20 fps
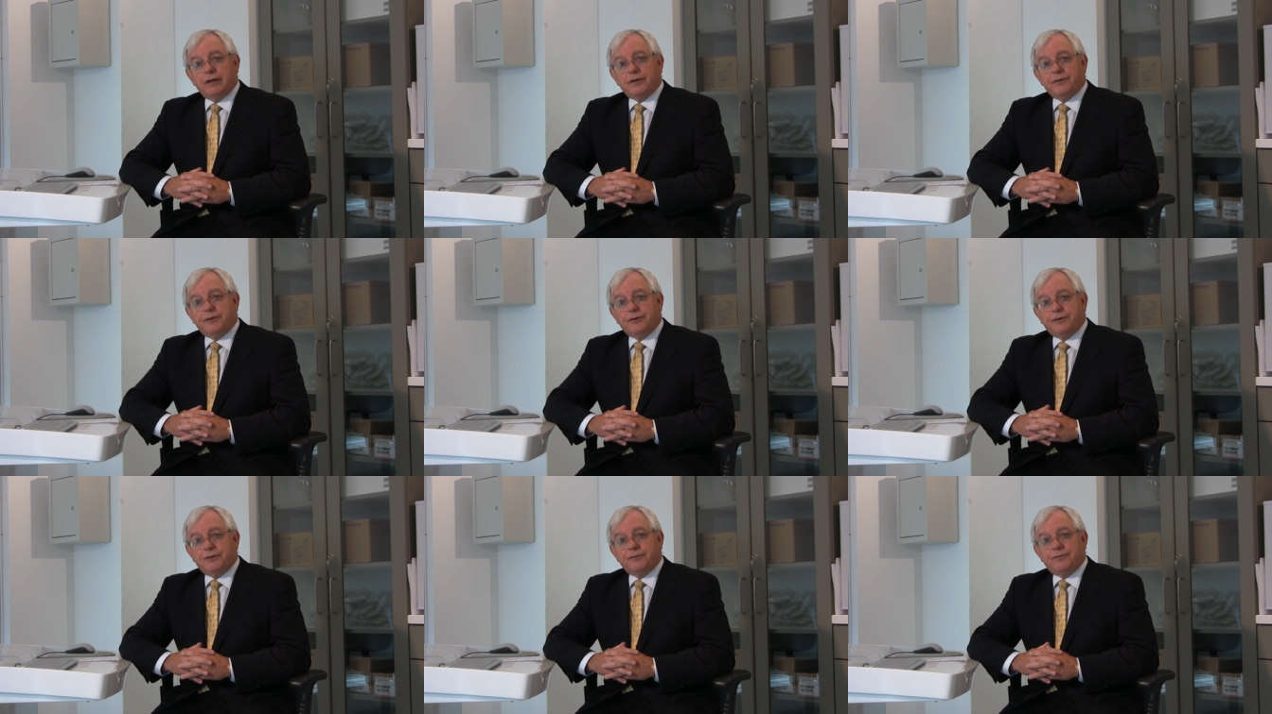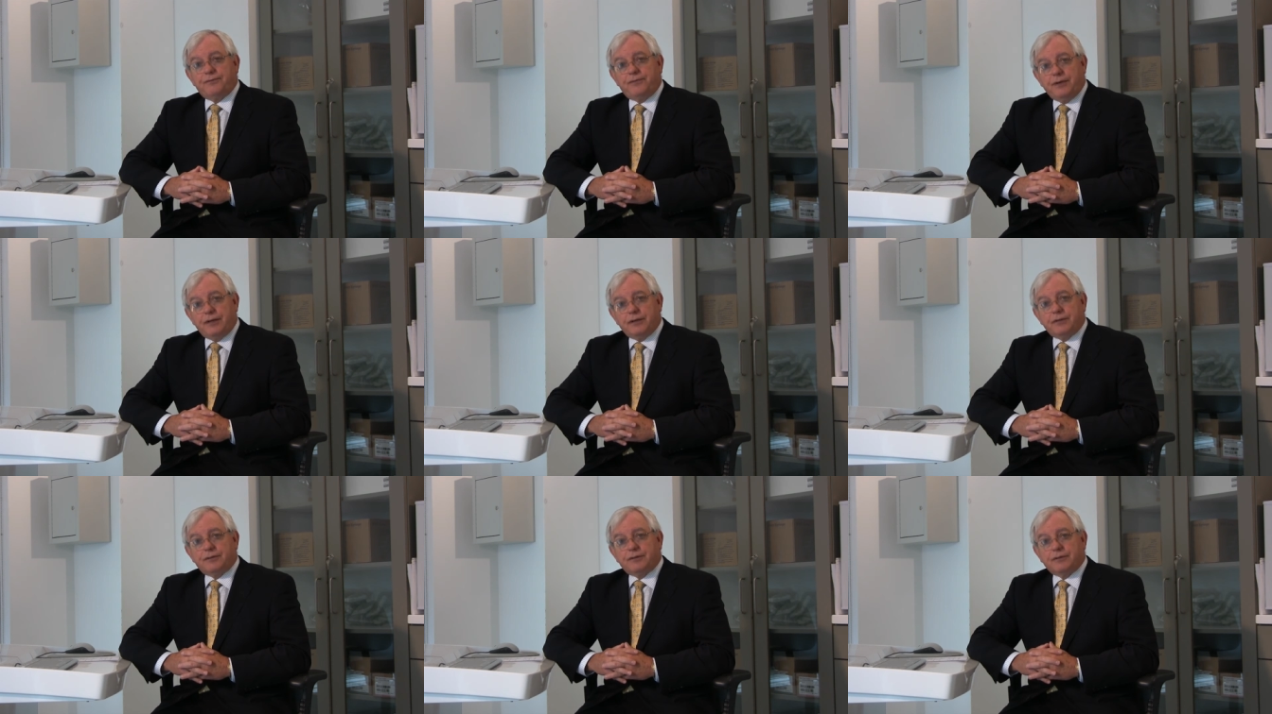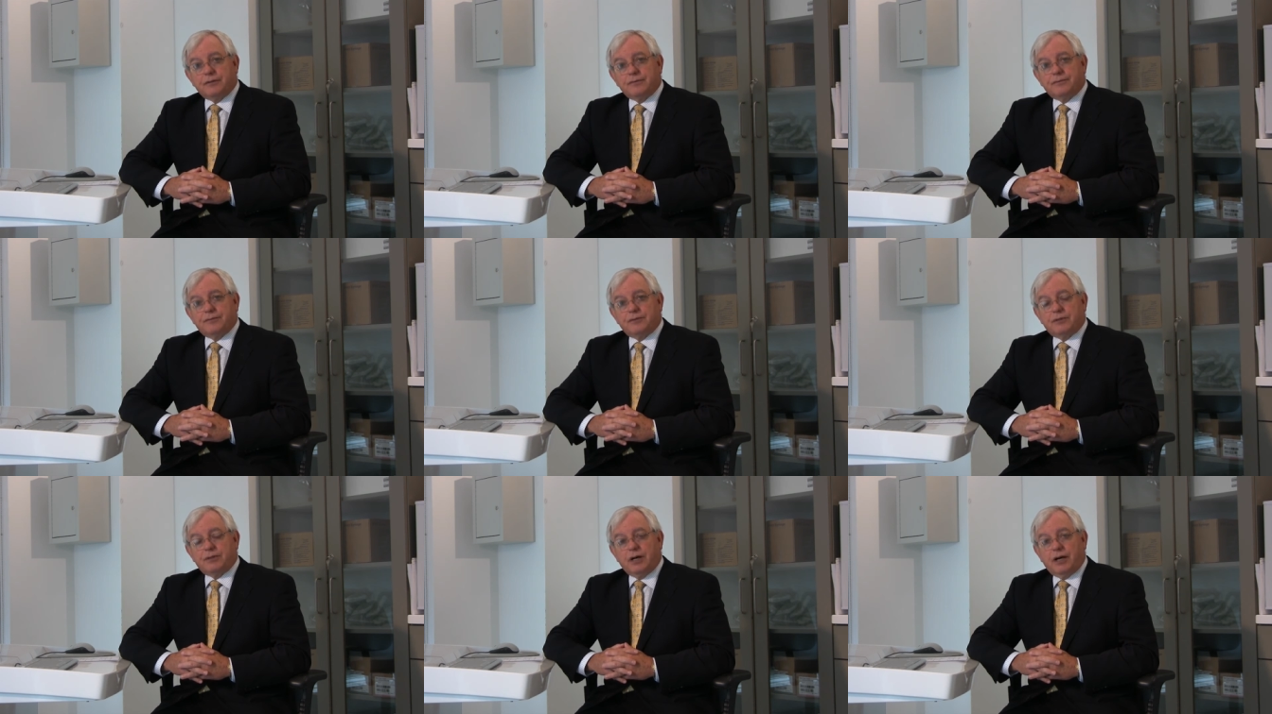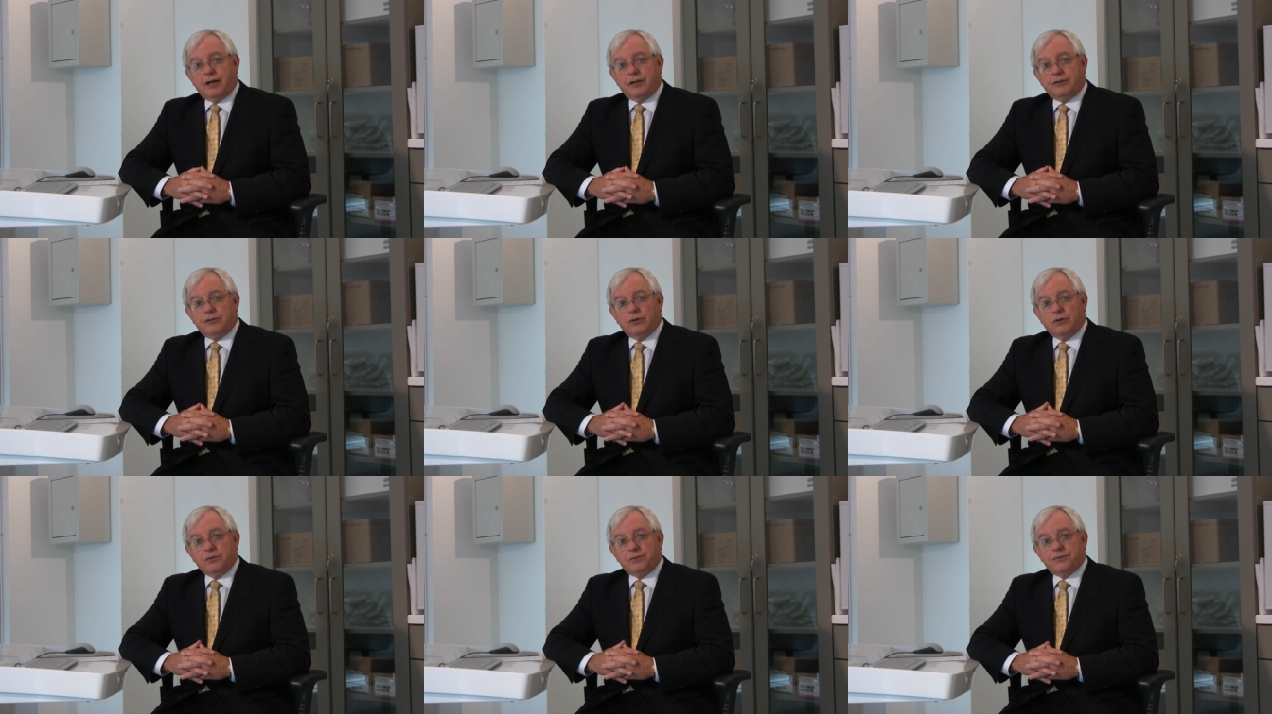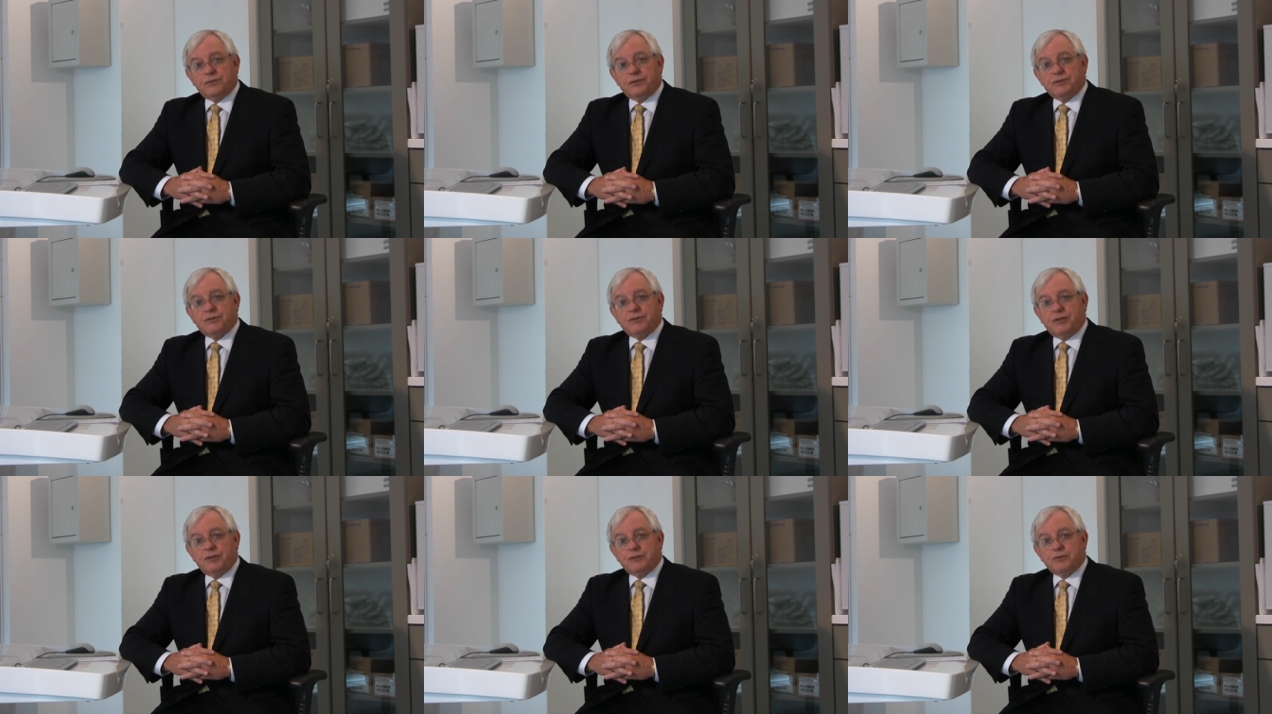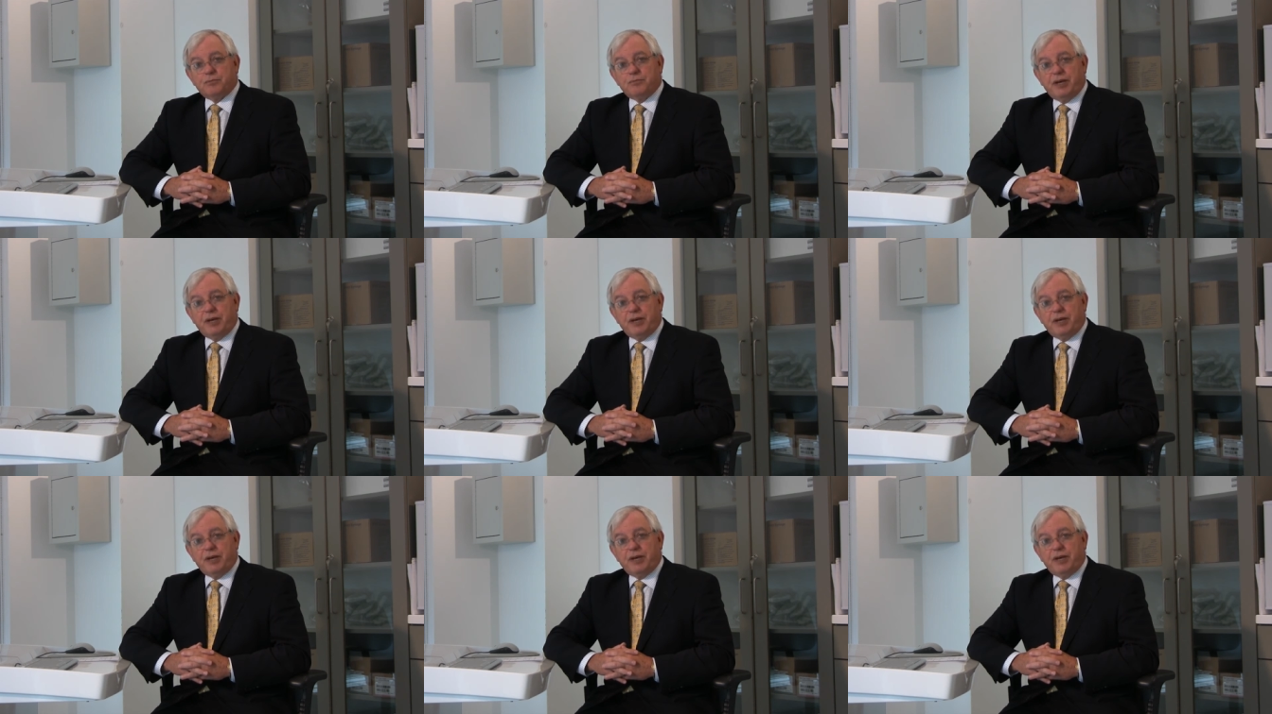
The definitive diagnosis is